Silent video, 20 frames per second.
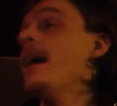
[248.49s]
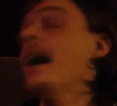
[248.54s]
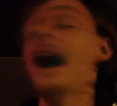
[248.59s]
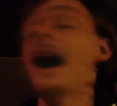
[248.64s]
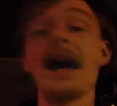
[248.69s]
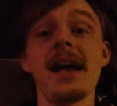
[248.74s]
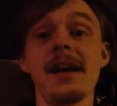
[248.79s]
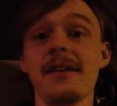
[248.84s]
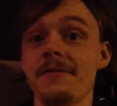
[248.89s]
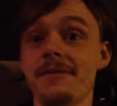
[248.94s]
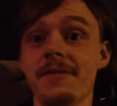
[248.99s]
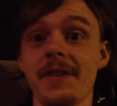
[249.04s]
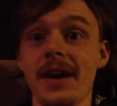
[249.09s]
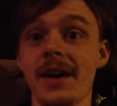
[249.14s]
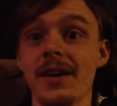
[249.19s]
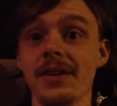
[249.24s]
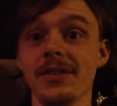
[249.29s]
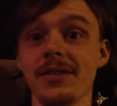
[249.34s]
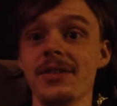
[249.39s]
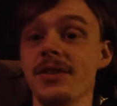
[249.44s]
I have
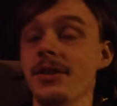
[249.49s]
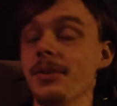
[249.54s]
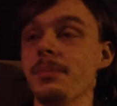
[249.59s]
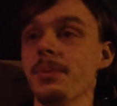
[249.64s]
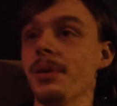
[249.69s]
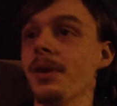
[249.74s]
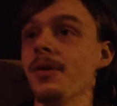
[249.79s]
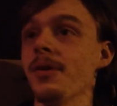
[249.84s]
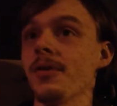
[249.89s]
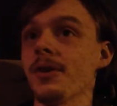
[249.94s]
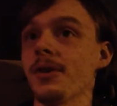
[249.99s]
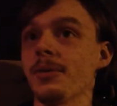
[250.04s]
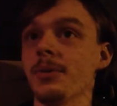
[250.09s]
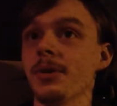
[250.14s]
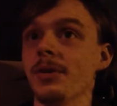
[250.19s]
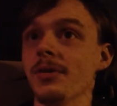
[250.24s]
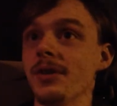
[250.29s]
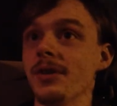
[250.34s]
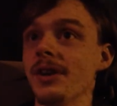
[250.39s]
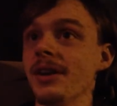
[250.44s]
found your perfect
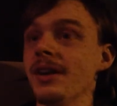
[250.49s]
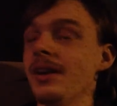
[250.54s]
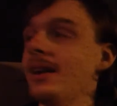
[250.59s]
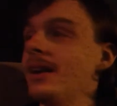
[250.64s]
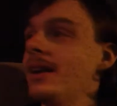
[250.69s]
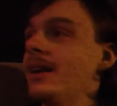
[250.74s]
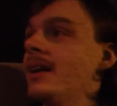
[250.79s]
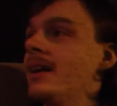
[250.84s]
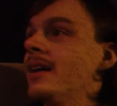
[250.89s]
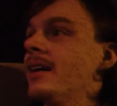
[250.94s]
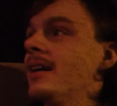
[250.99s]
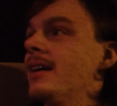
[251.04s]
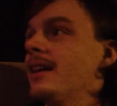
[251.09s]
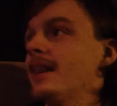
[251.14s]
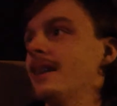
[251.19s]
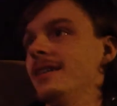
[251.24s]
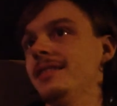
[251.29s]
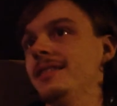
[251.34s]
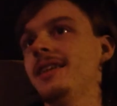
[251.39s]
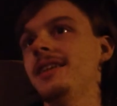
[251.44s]
movie,
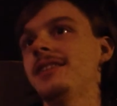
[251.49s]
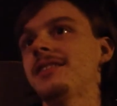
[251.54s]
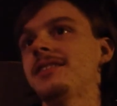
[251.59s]
because